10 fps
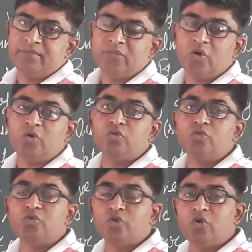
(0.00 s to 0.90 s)
or
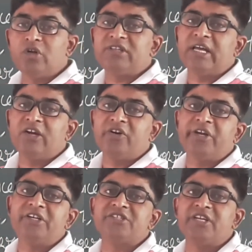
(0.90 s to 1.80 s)
who told the lawyer
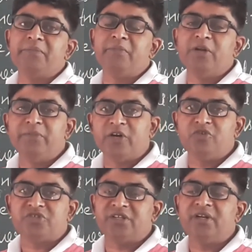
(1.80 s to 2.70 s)
his name Bill
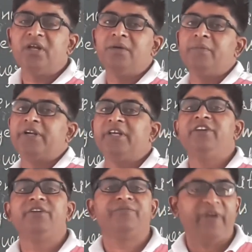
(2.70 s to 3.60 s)
Magnuson, but
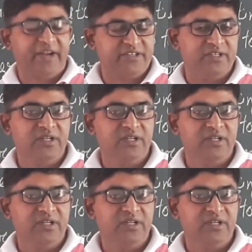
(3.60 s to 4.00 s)
in fact